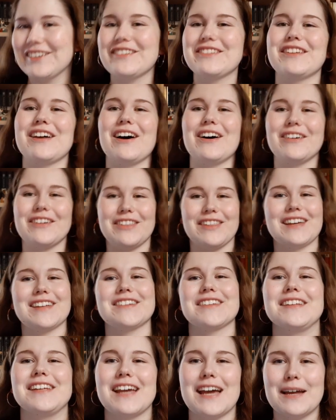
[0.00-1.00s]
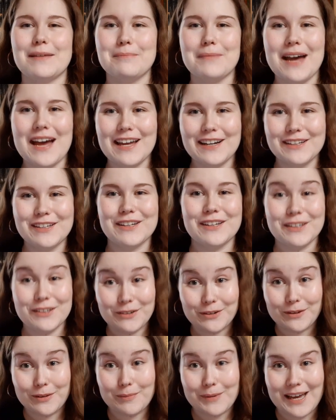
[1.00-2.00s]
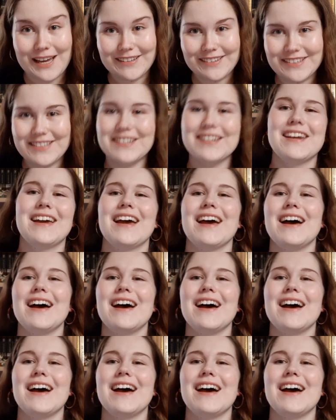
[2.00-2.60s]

So thanks again man, you're the best.